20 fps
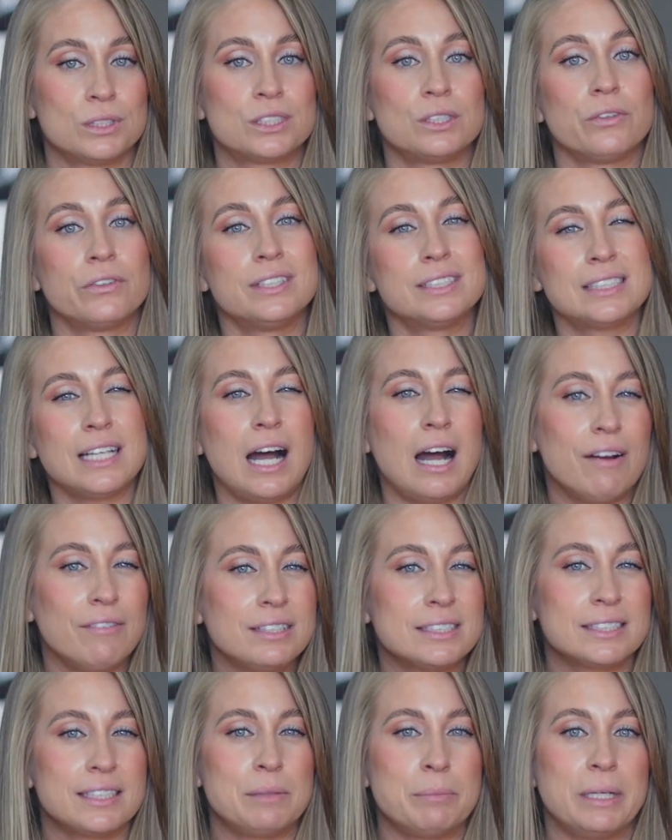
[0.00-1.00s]
So this
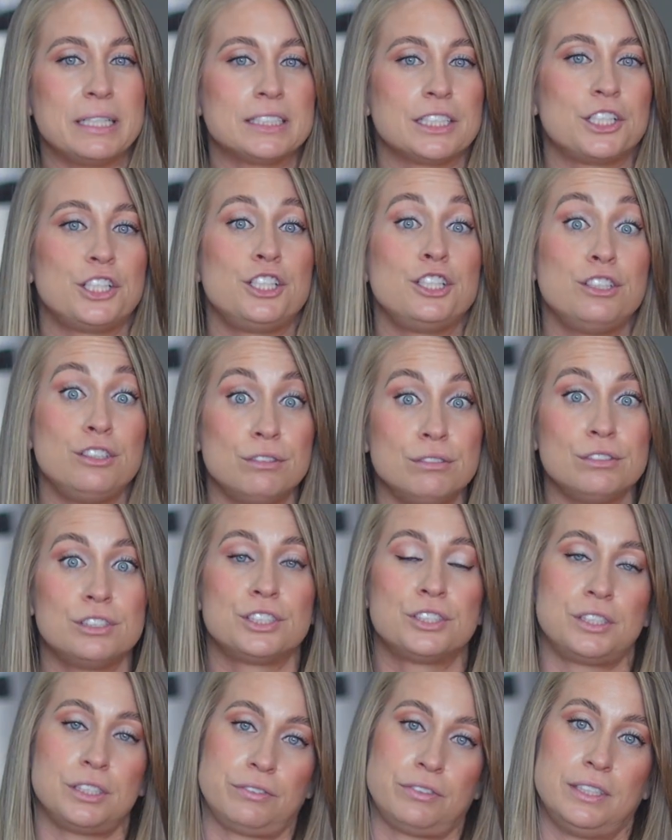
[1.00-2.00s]
obviously makes a
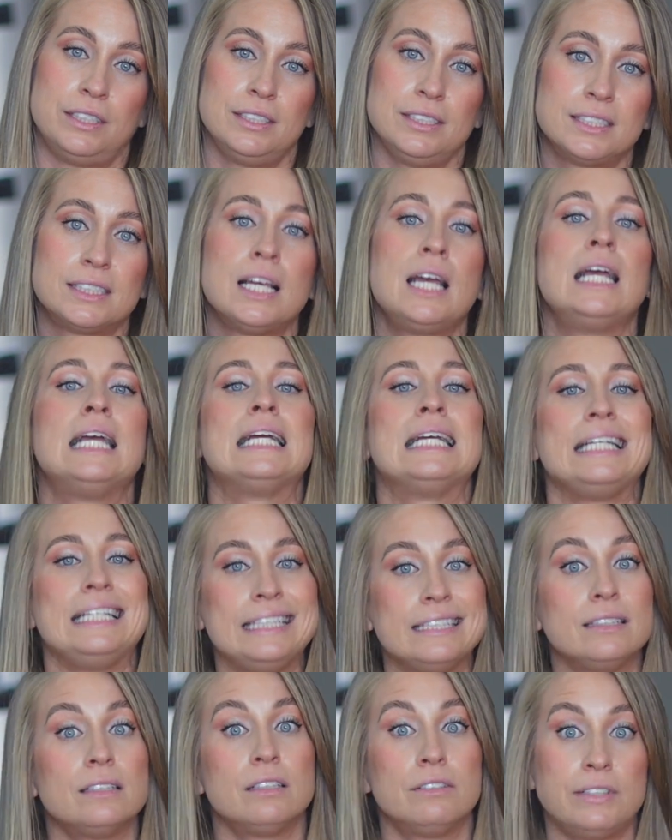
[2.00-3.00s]
huge difference
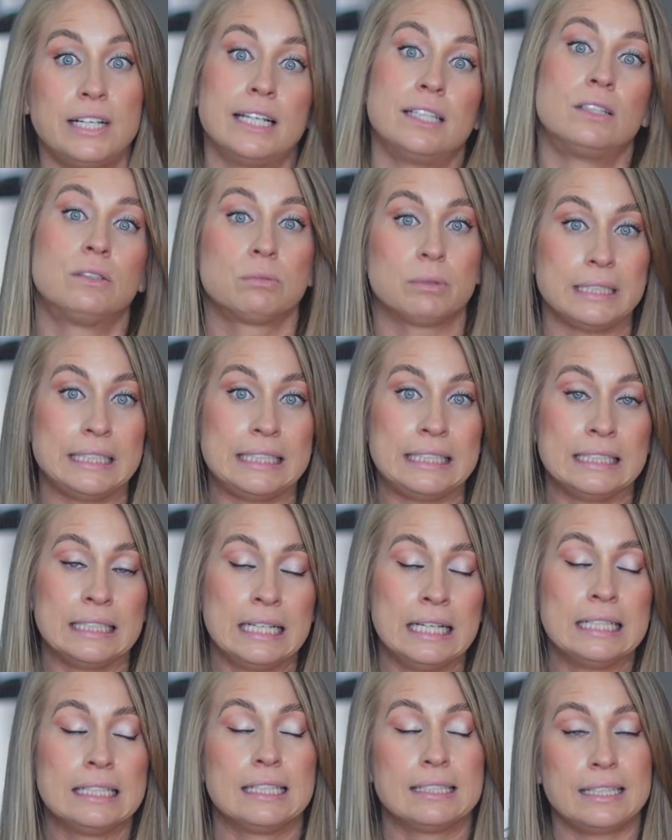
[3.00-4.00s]
in the final rate
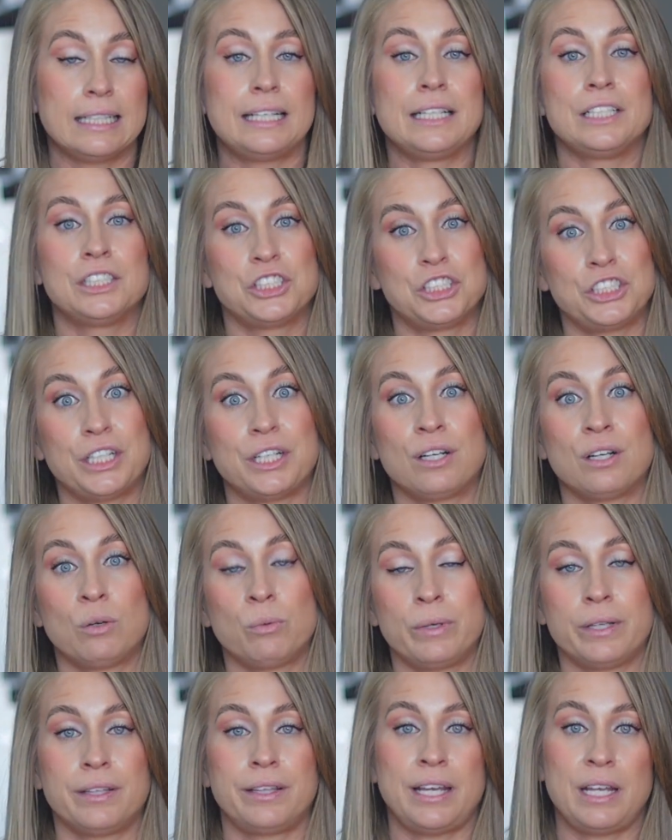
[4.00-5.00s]
that they share
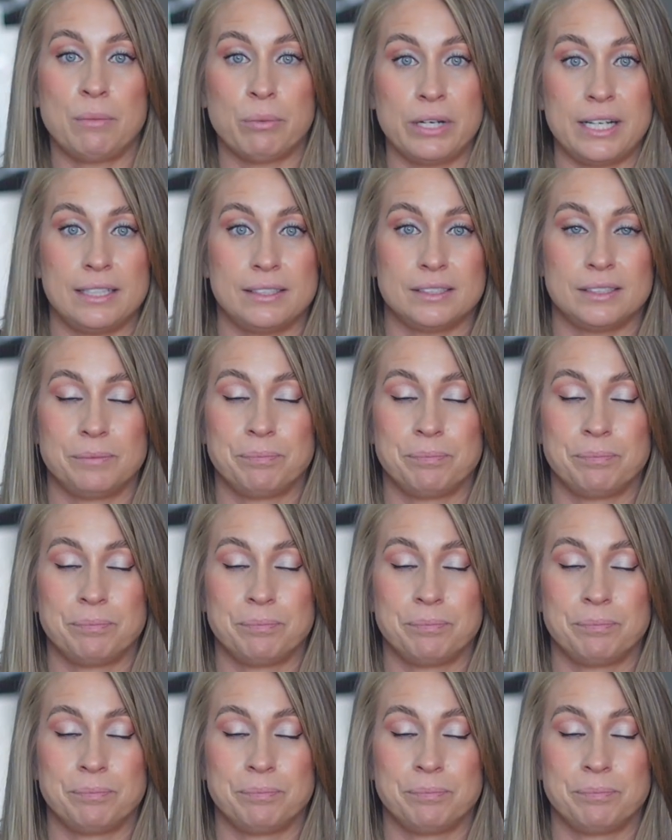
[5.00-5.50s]
with a brand.